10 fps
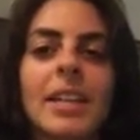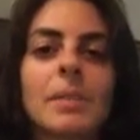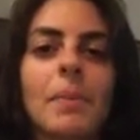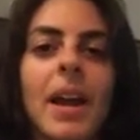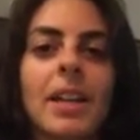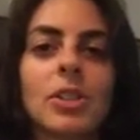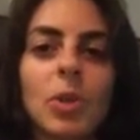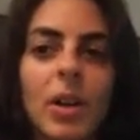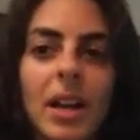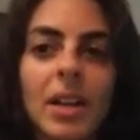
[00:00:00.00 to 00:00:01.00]
It's my
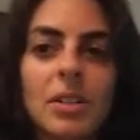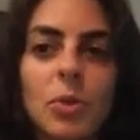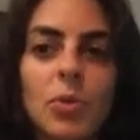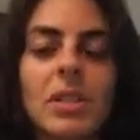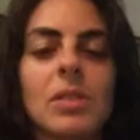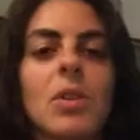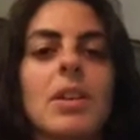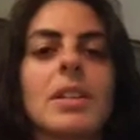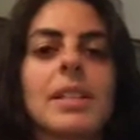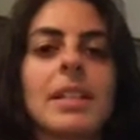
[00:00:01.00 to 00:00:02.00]
shortcut to
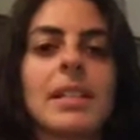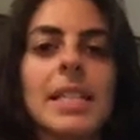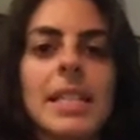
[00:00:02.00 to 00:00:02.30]
resource that's